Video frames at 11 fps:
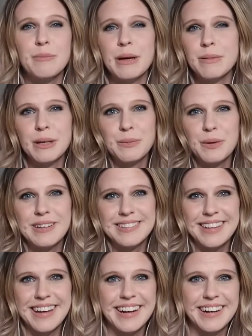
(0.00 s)
Maybe he
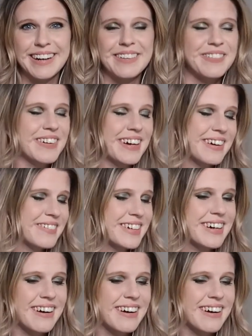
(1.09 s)
was there, whatever.